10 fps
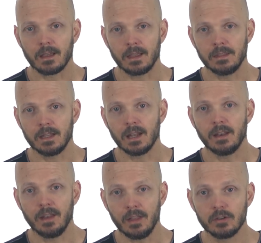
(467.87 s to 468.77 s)
And then
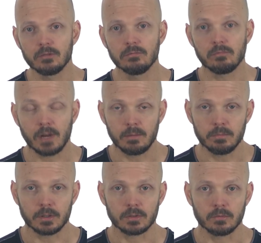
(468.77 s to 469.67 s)
another great
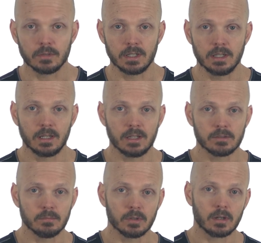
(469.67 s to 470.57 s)
book to read is
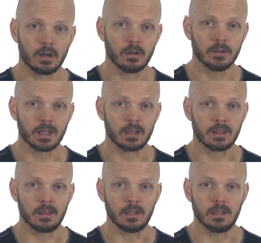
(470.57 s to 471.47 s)
a book called
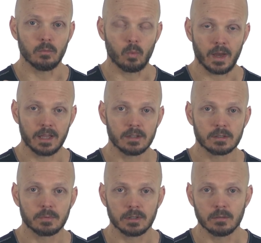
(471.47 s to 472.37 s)
The Way of the
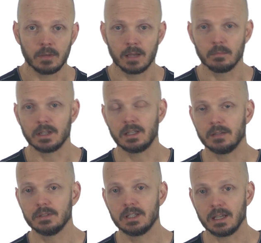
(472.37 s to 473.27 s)
Superior Man by
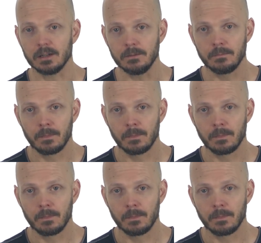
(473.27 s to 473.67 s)
David Deida.